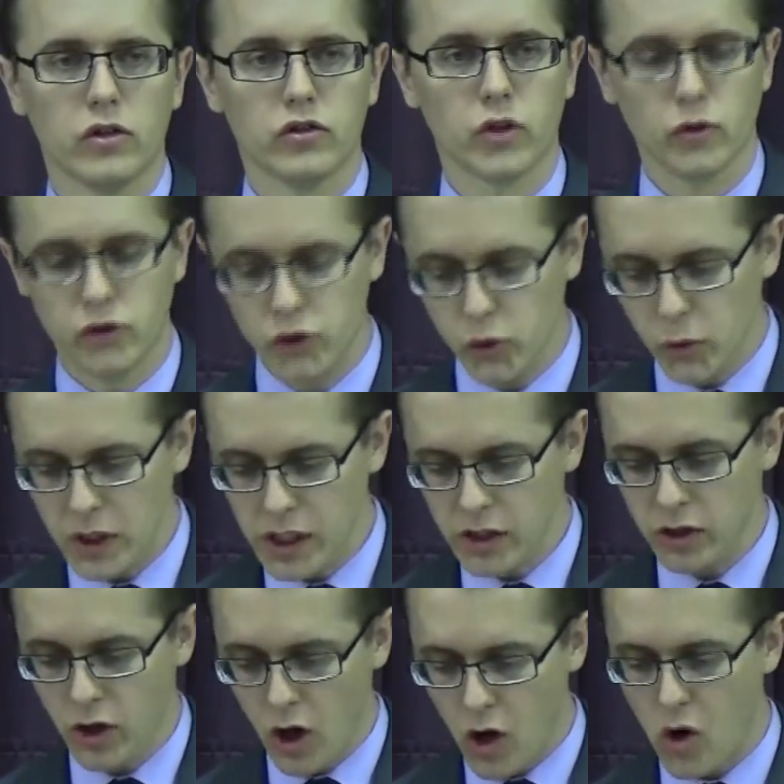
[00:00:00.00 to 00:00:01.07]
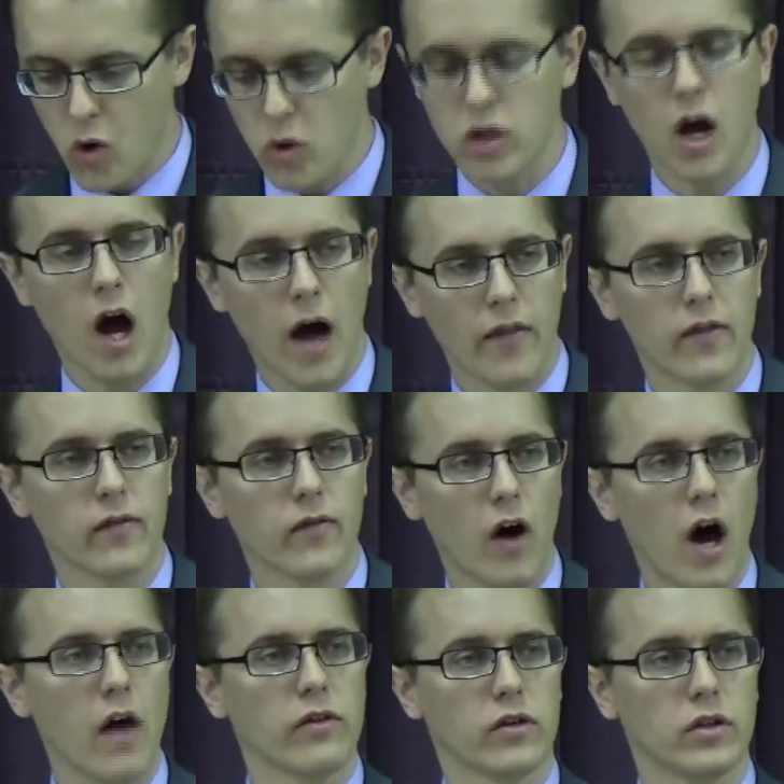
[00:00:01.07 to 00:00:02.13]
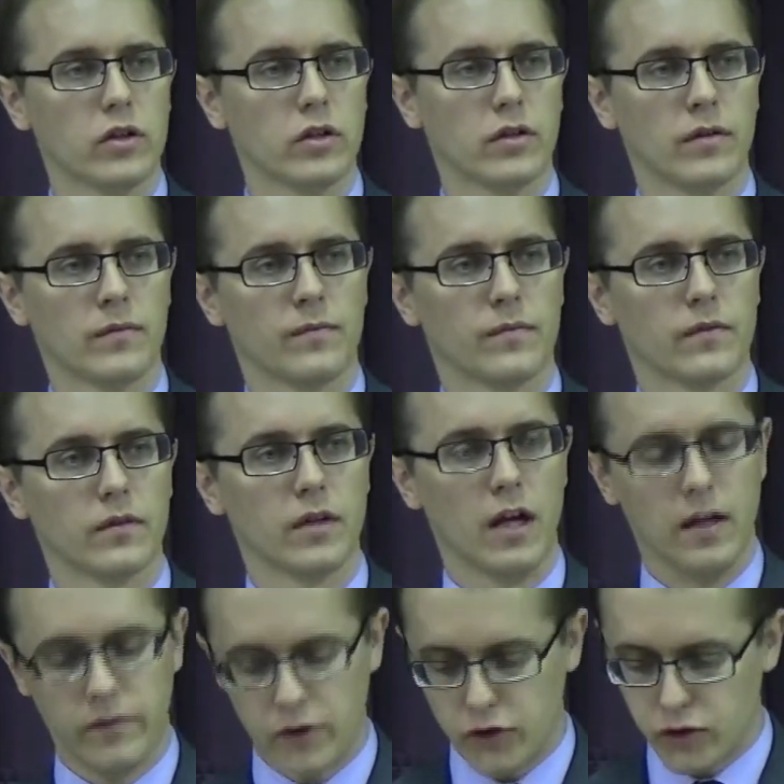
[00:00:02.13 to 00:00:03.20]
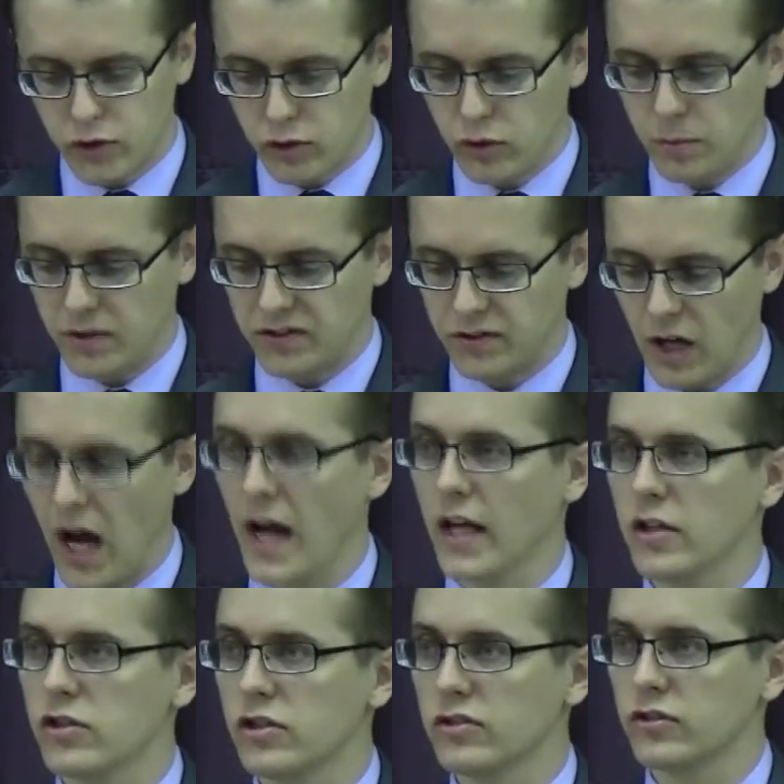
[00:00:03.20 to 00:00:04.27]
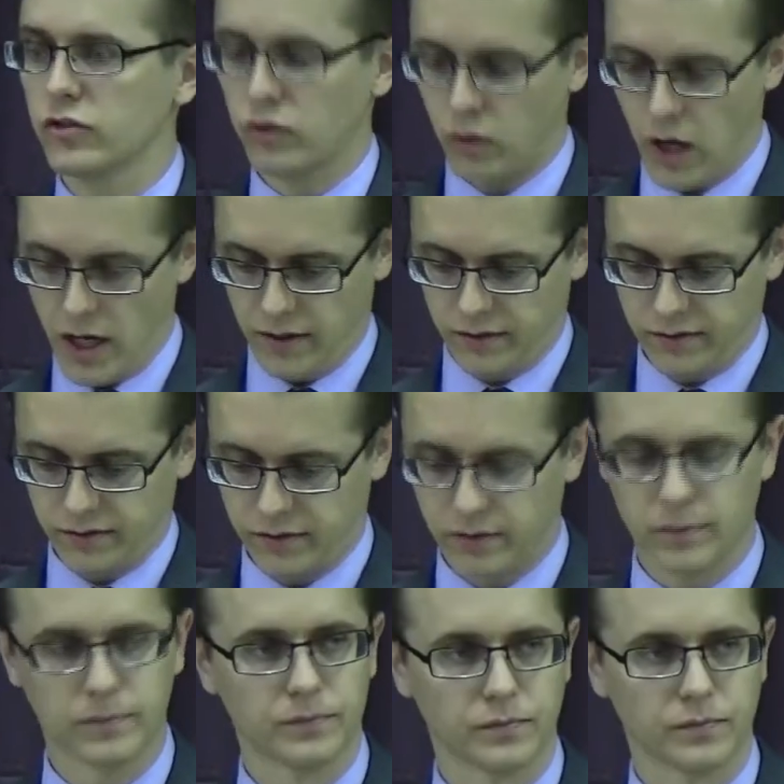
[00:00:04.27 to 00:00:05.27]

So do we know God the Father and the true Messiah, Jesus Christ?